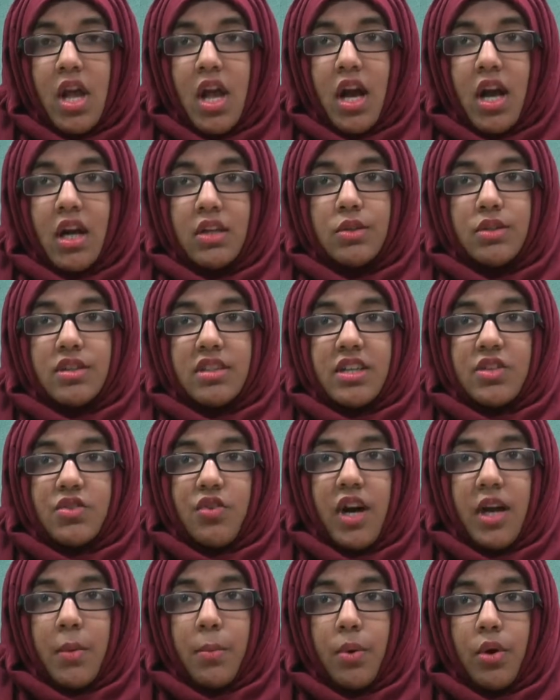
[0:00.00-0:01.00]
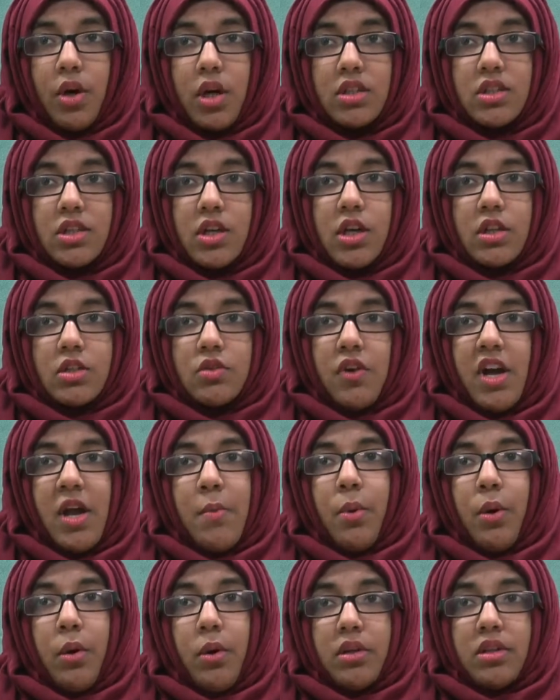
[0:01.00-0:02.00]
I used a tripod
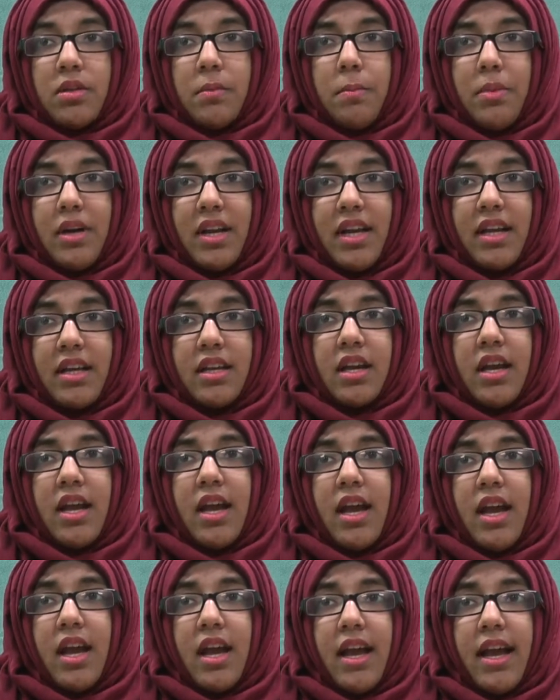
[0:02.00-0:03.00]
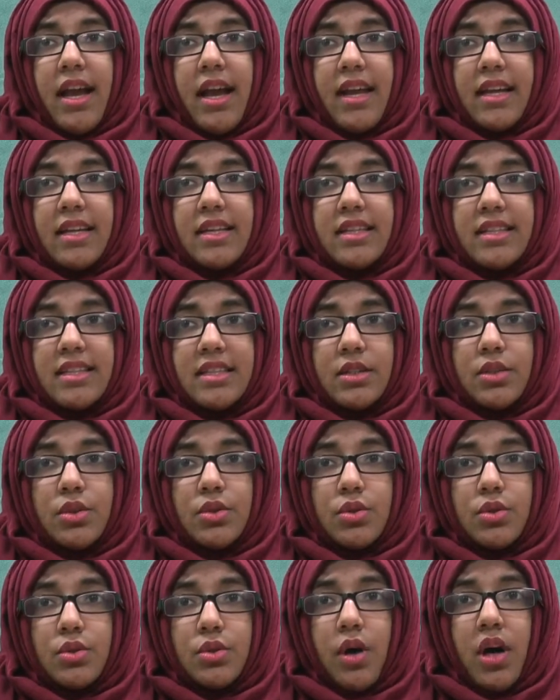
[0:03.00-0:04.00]
to play, a lead
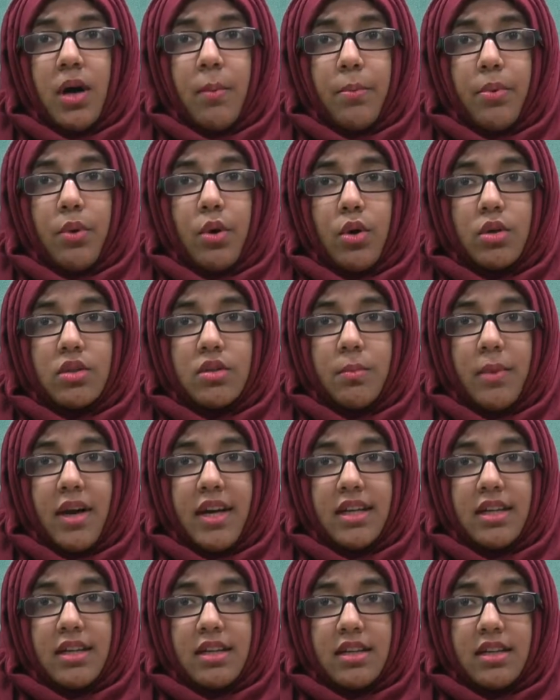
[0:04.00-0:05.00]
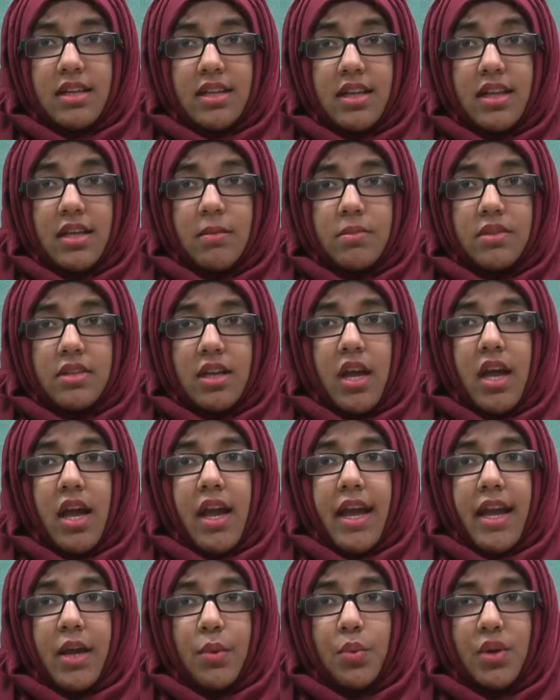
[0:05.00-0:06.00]
to upload my clips,
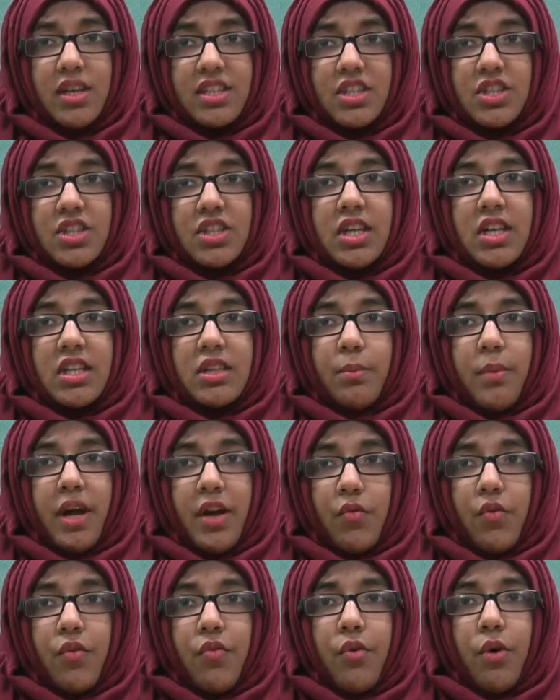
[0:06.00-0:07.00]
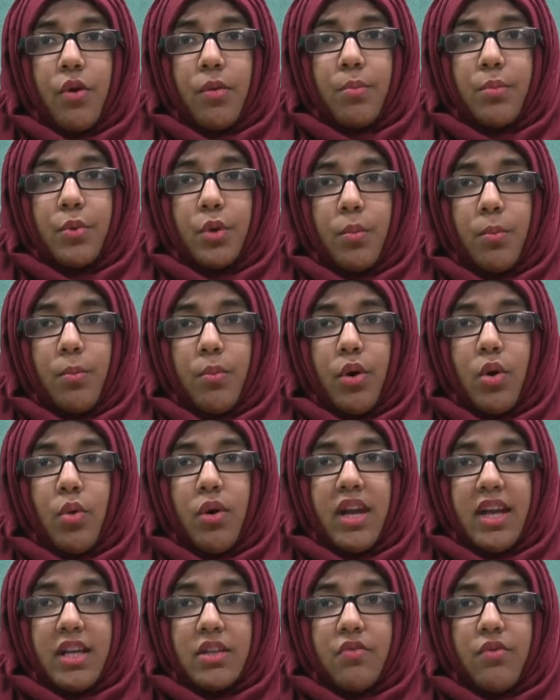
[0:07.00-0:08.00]
a windshield microphone, boom pole,
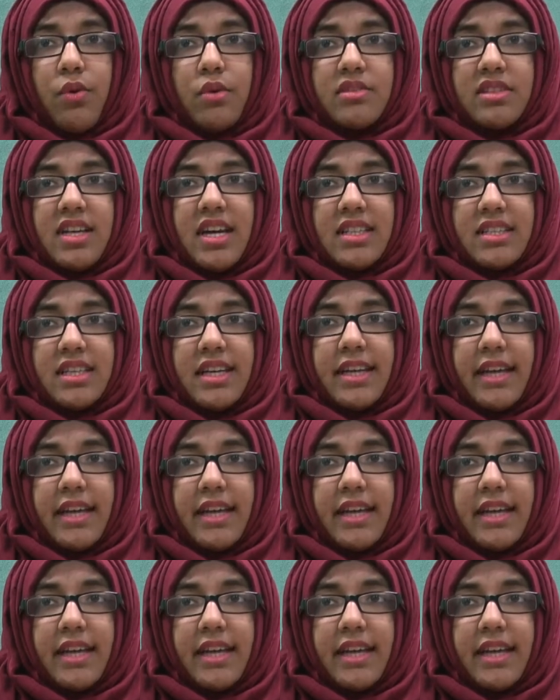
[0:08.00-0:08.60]
headphones and a